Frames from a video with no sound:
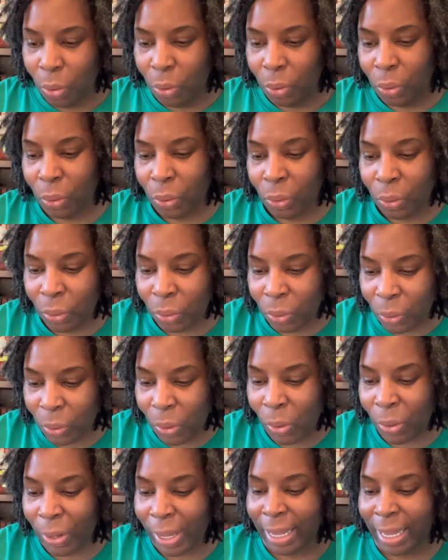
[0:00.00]
Oh,
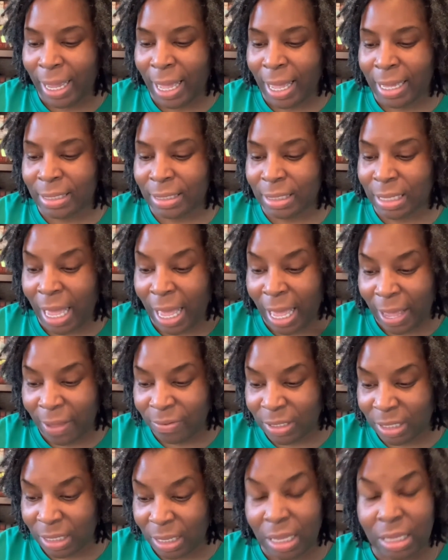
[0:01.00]
okay, guys. I
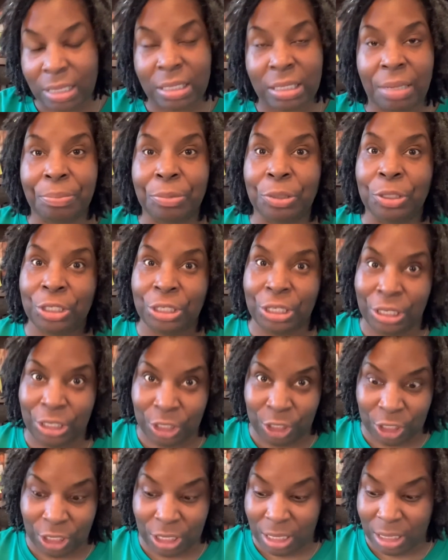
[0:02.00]
have some good
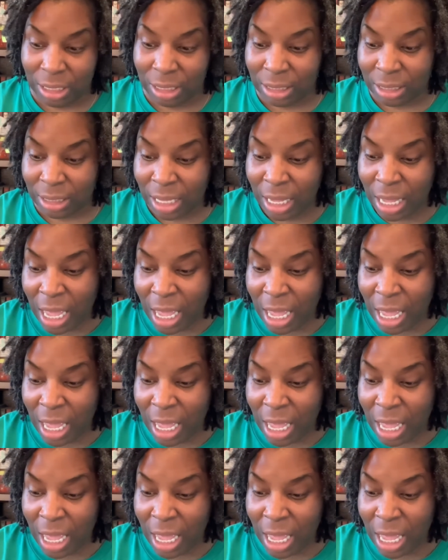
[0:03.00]
G's.